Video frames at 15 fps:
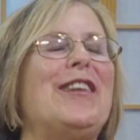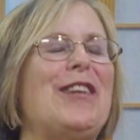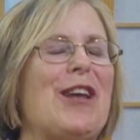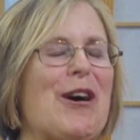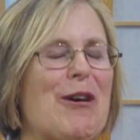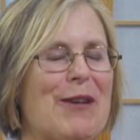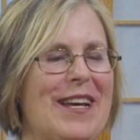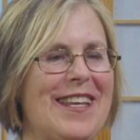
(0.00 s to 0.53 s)

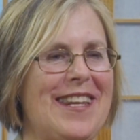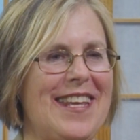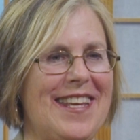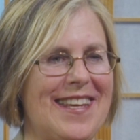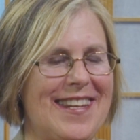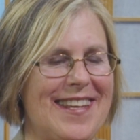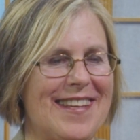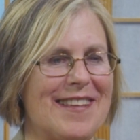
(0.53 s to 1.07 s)
No, it
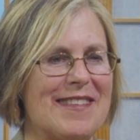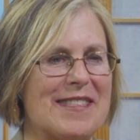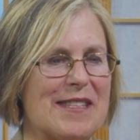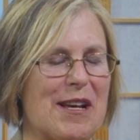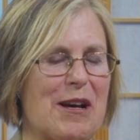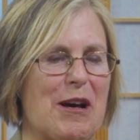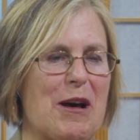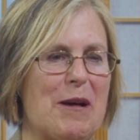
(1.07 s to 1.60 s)
is
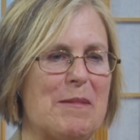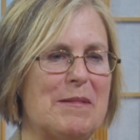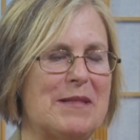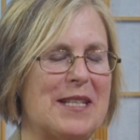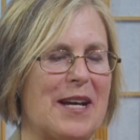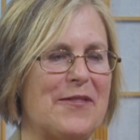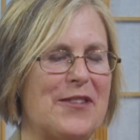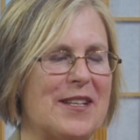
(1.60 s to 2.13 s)

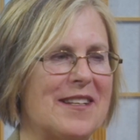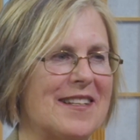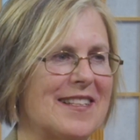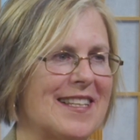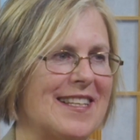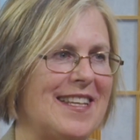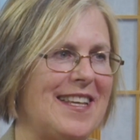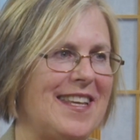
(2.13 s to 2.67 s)

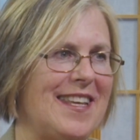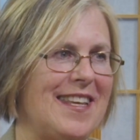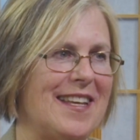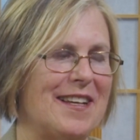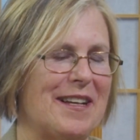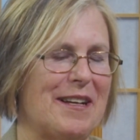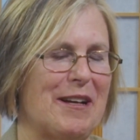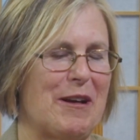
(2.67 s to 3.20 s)
definitely
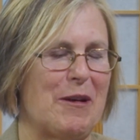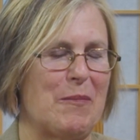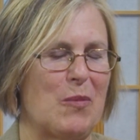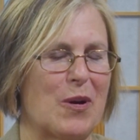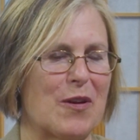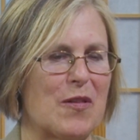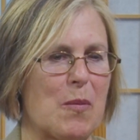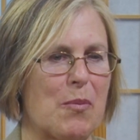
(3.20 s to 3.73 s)

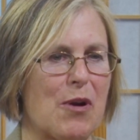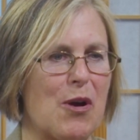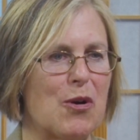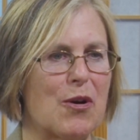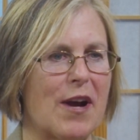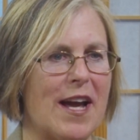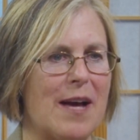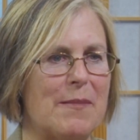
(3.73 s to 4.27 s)
where the
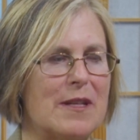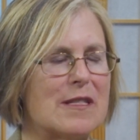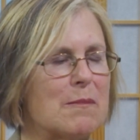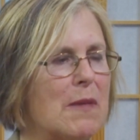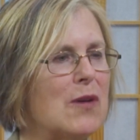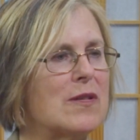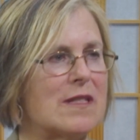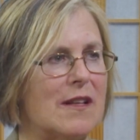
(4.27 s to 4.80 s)
program is
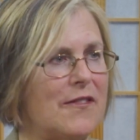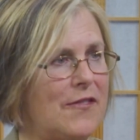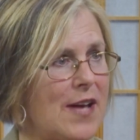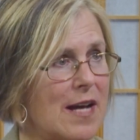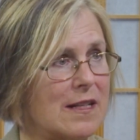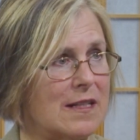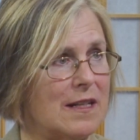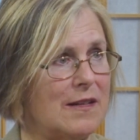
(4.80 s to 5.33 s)
most
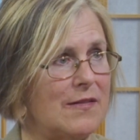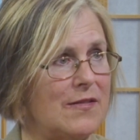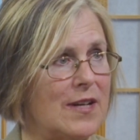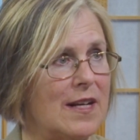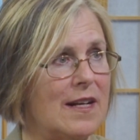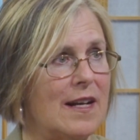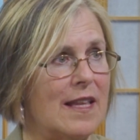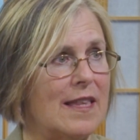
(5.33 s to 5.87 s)
effective.
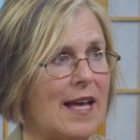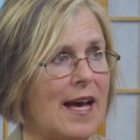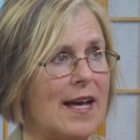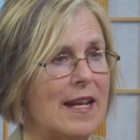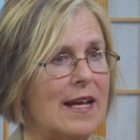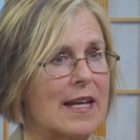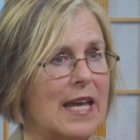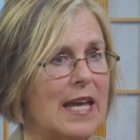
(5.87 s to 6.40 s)

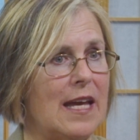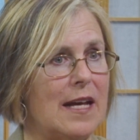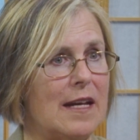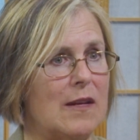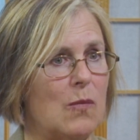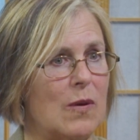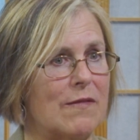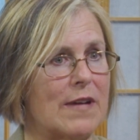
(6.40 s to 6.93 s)
That,
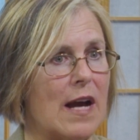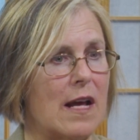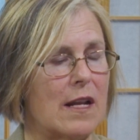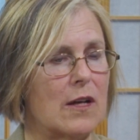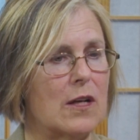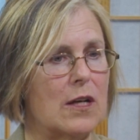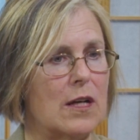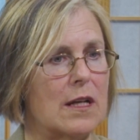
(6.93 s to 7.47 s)
again, we've got
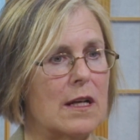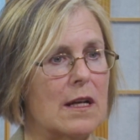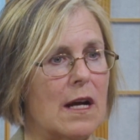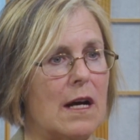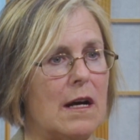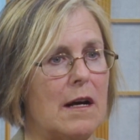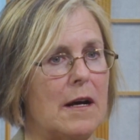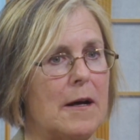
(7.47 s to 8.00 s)
a good
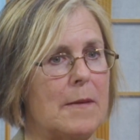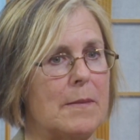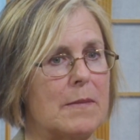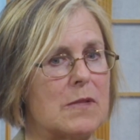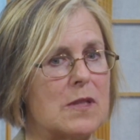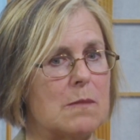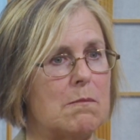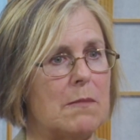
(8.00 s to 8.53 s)

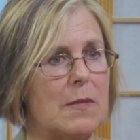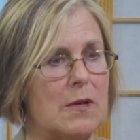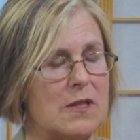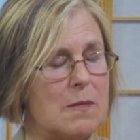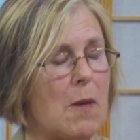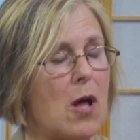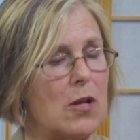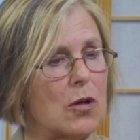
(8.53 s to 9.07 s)
a
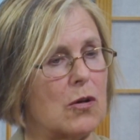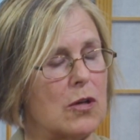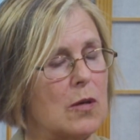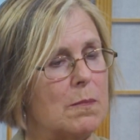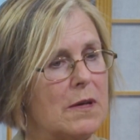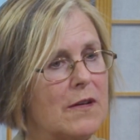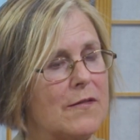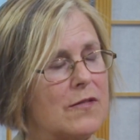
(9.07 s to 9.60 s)
smaller
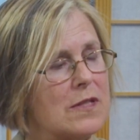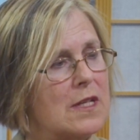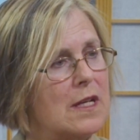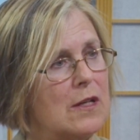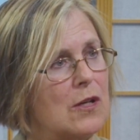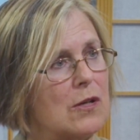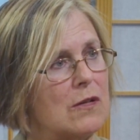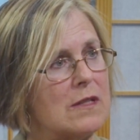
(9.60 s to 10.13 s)
group of
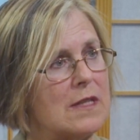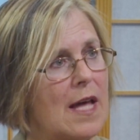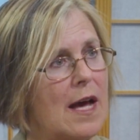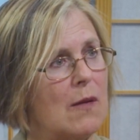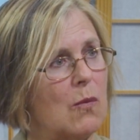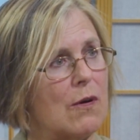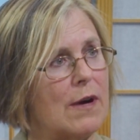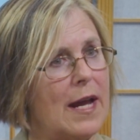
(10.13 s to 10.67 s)
seniors
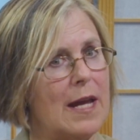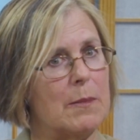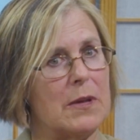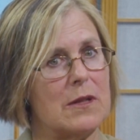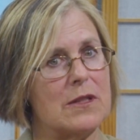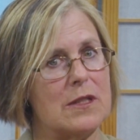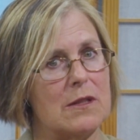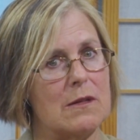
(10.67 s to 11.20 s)
that we're
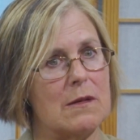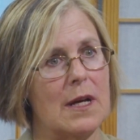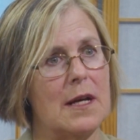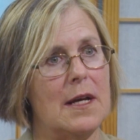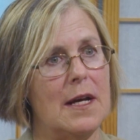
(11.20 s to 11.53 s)
able to